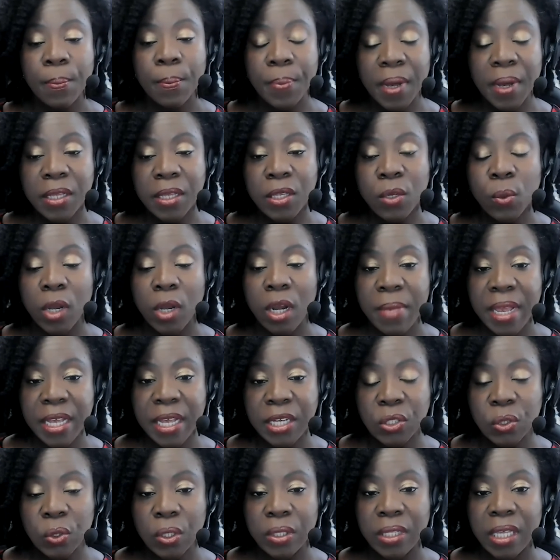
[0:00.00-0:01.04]
But you want to make
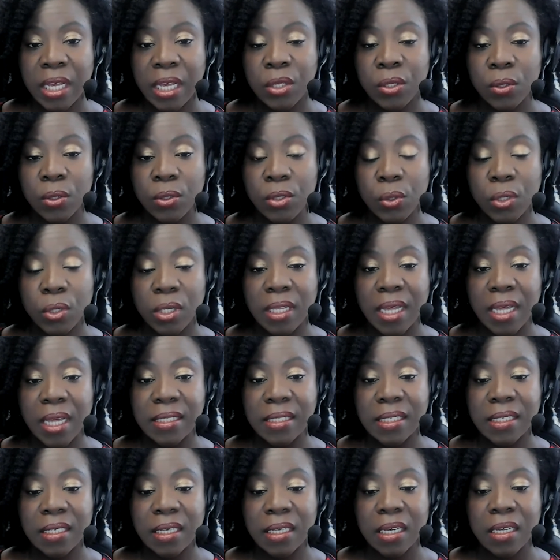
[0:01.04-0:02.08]
sure that you're
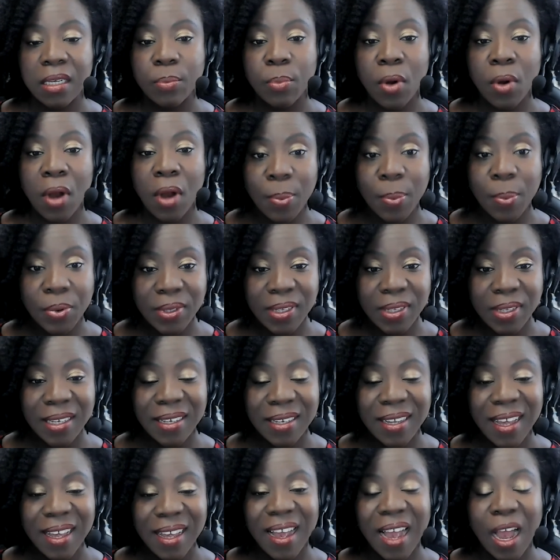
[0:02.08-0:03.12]
utilizing it properly.
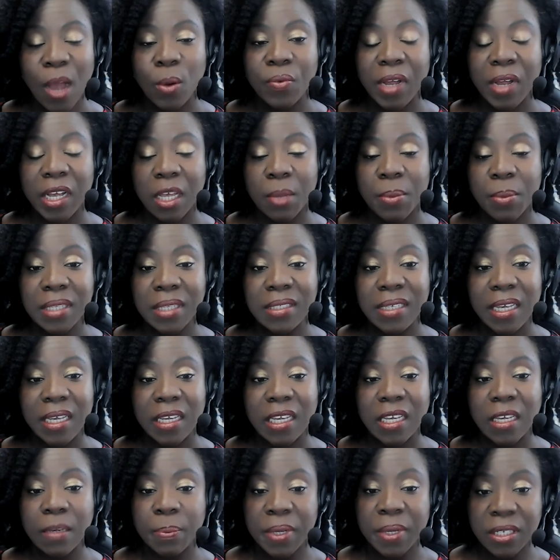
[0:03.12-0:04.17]
I would recommend
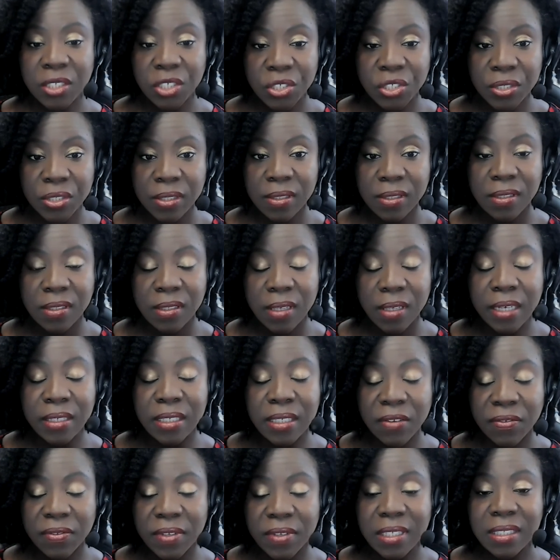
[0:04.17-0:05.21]
taking pictures and
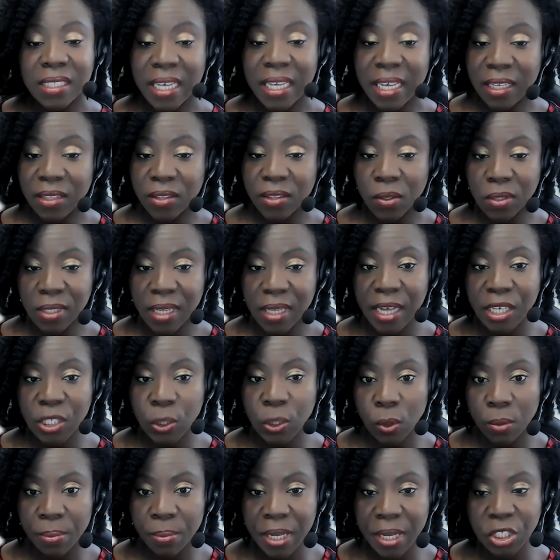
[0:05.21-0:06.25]
definitely take those
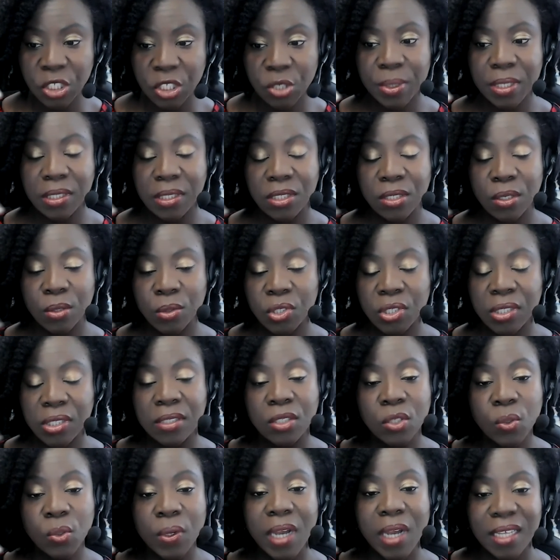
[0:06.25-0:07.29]
actual measurements. Don't just
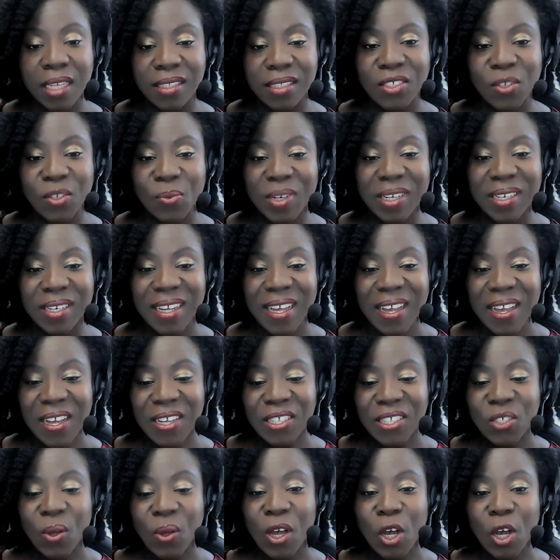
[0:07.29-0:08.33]
do an estimate.
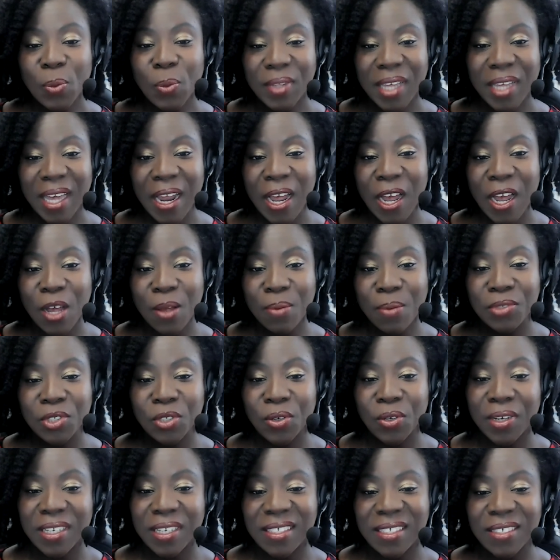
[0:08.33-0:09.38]
So I hope that helped.
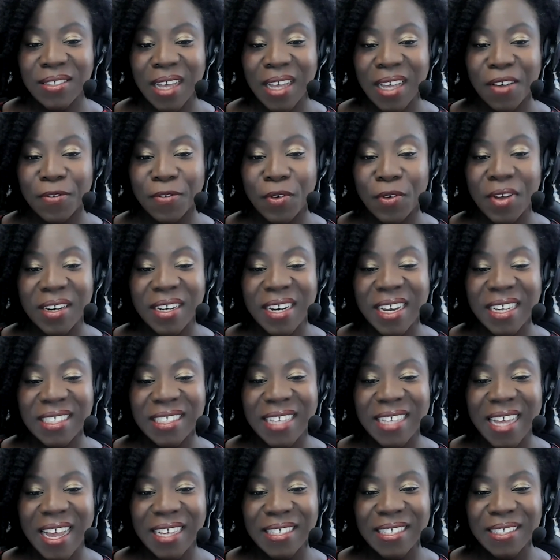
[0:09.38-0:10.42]
Join us for our next
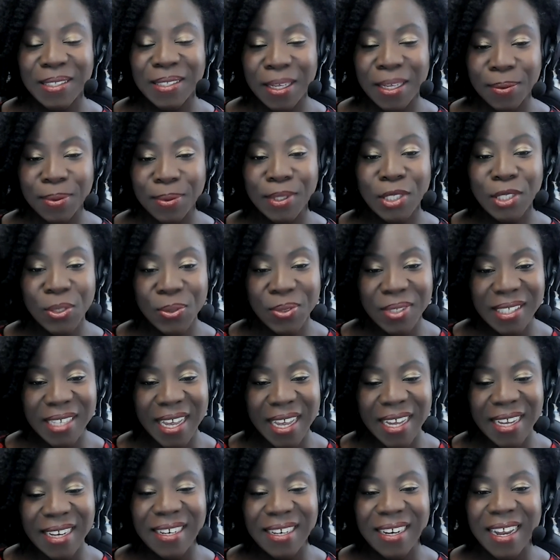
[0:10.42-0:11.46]
Tax Tip
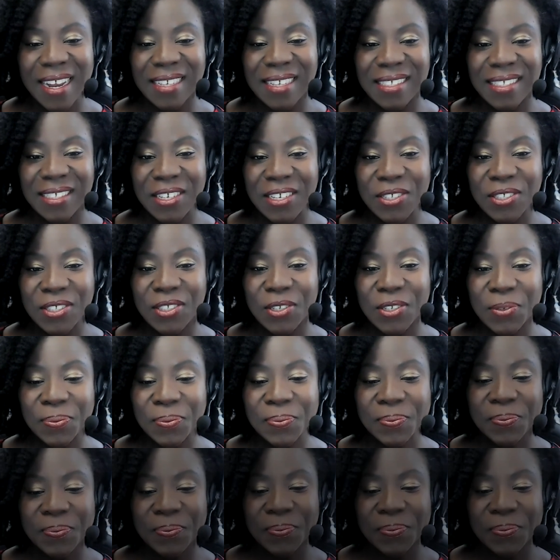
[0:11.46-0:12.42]
Tuesday and see you soon.